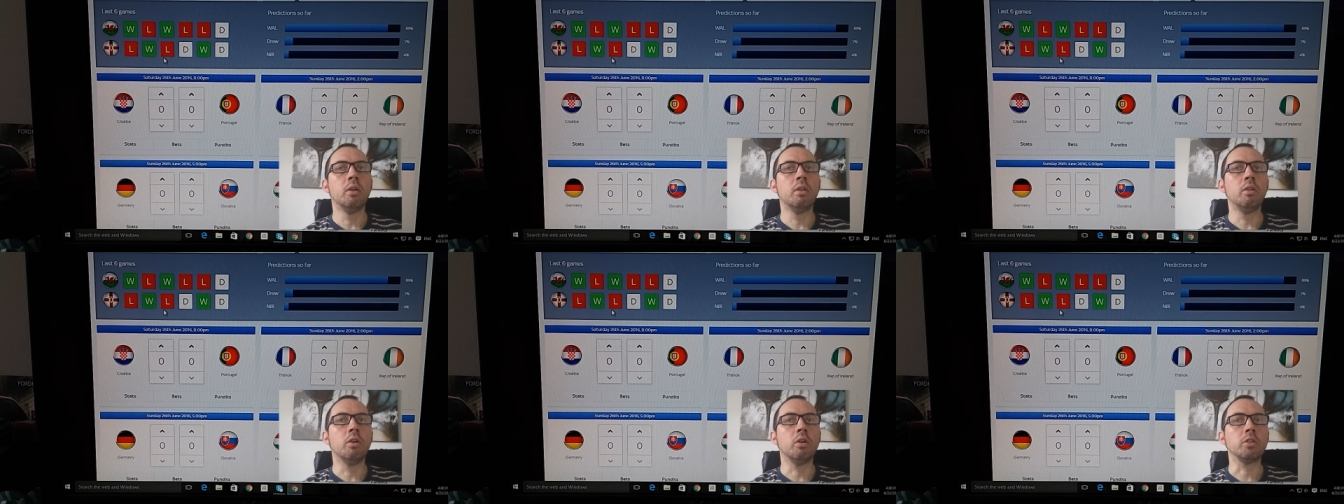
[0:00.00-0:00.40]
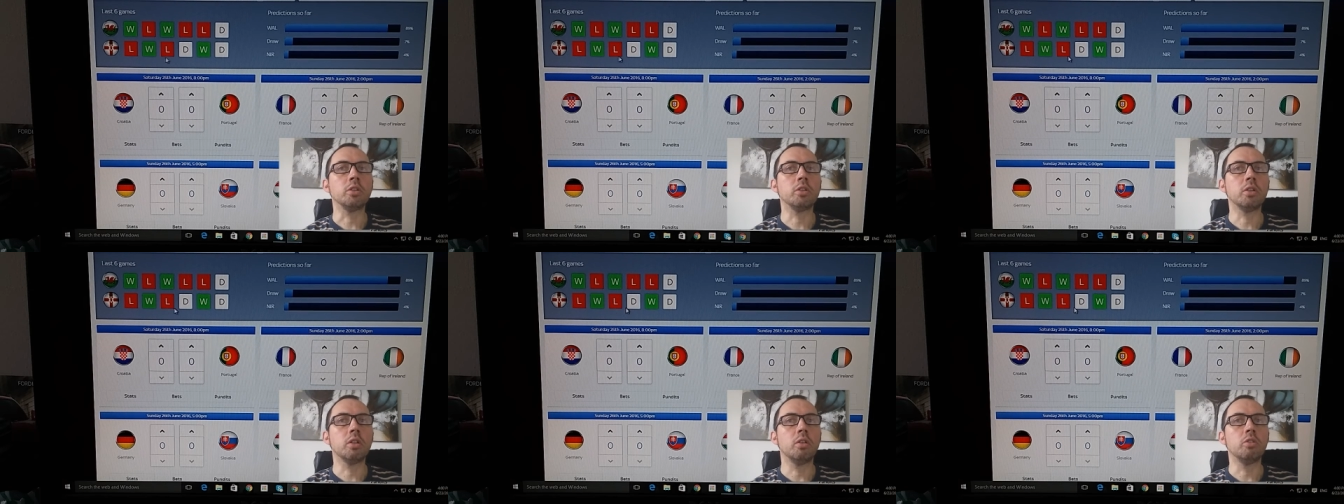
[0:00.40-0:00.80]

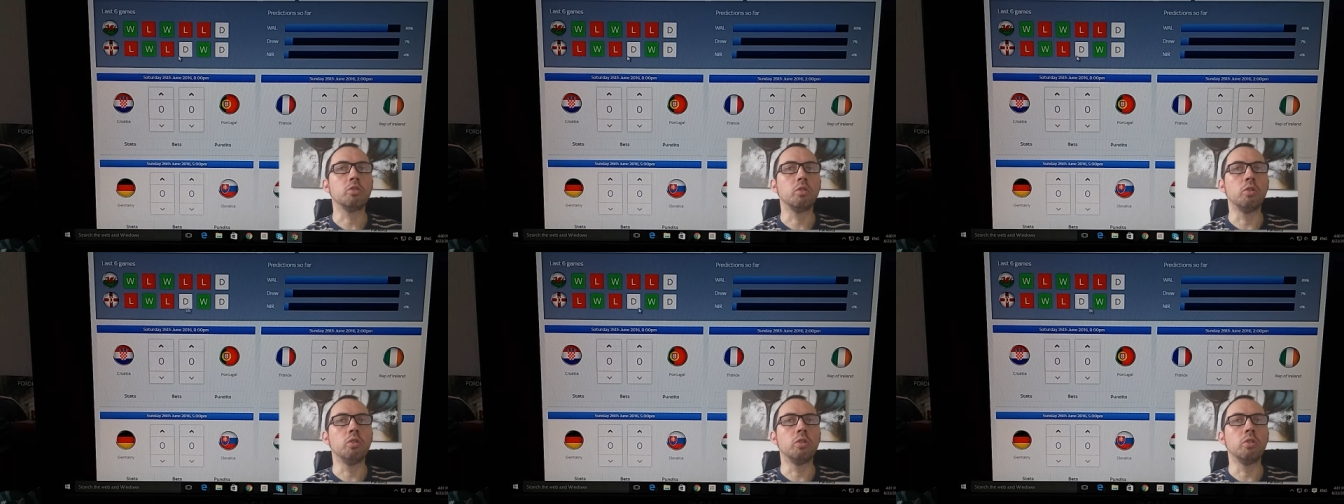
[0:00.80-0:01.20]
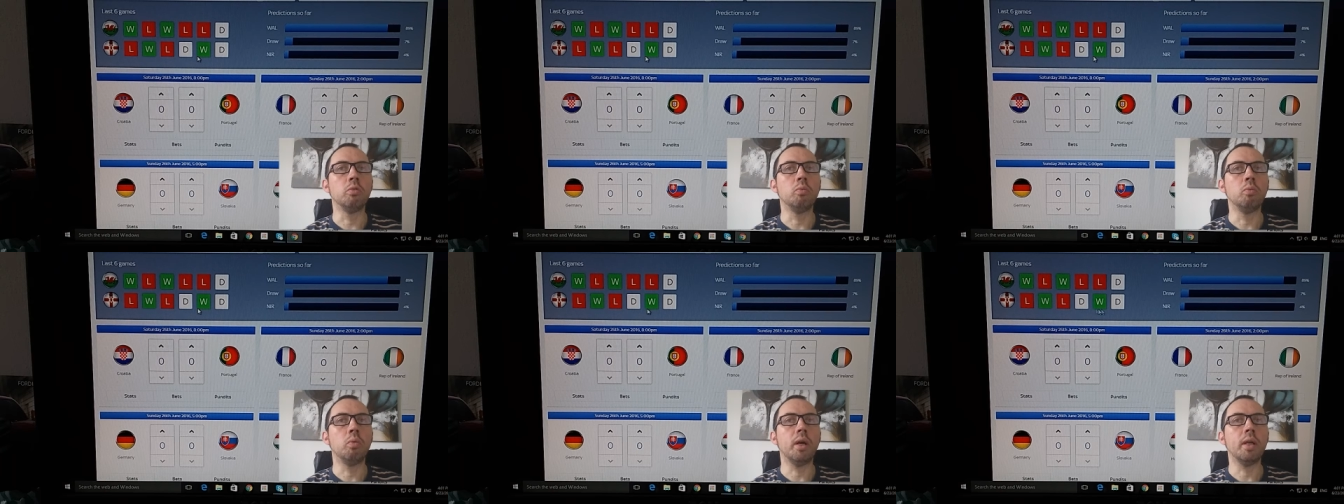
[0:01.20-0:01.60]
lost
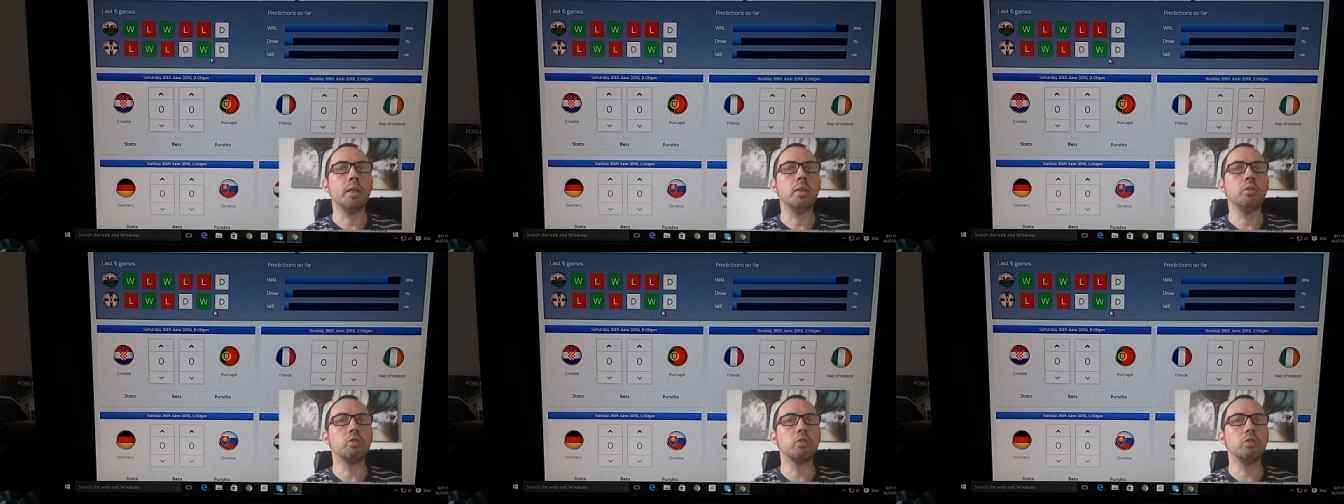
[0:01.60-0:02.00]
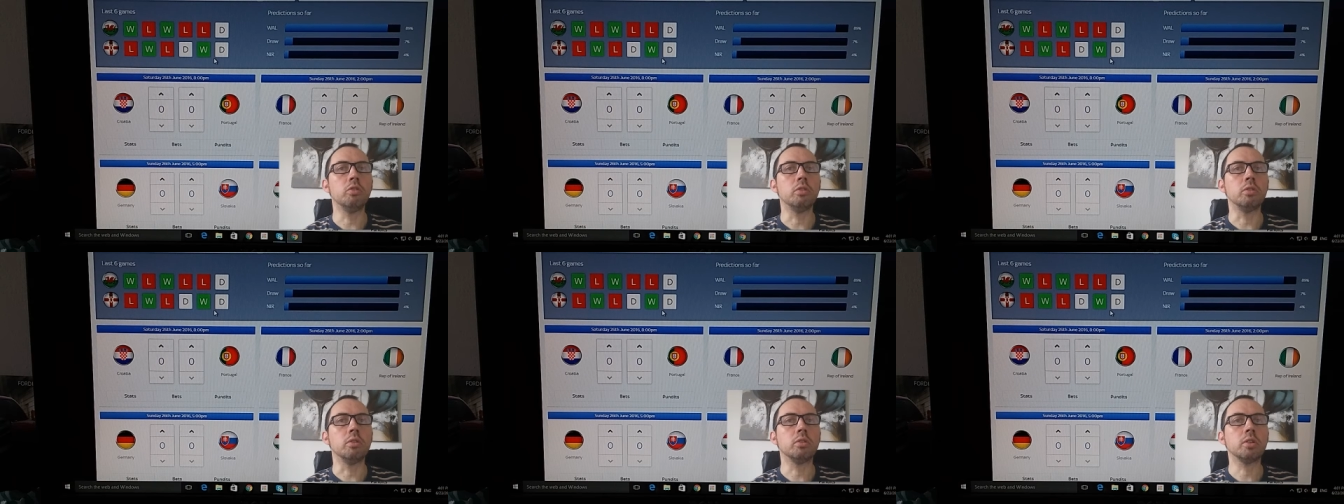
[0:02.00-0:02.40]
drawn one
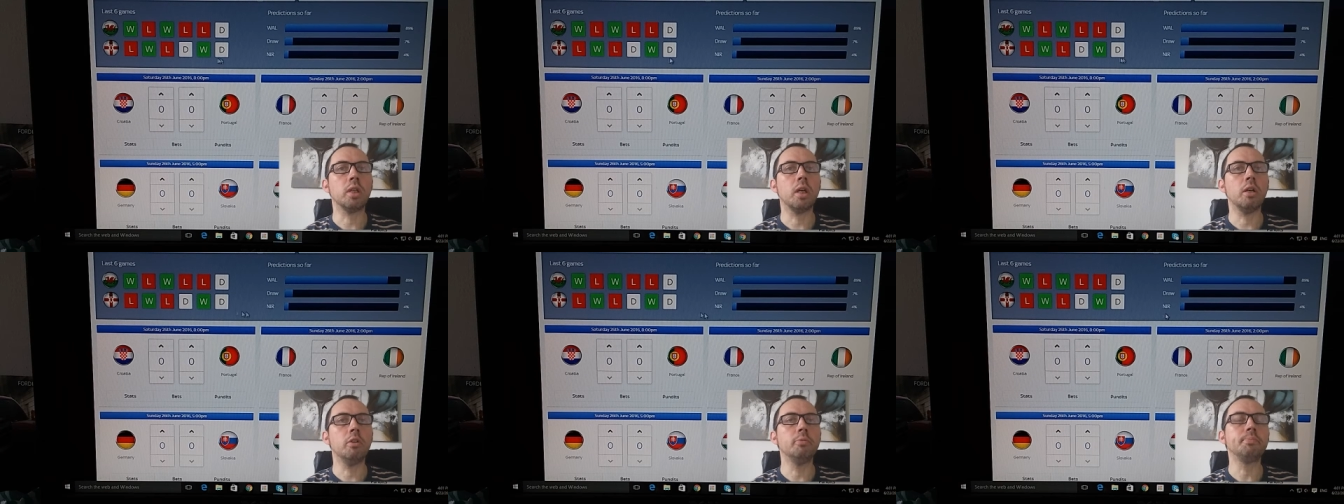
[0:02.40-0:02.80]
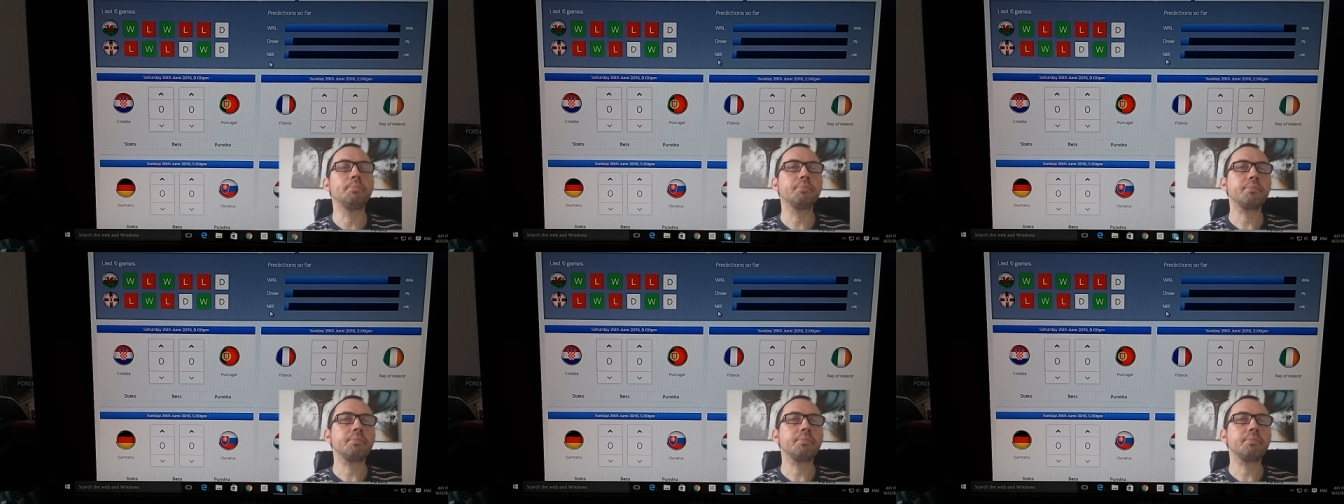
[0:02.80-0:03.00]
drawn. So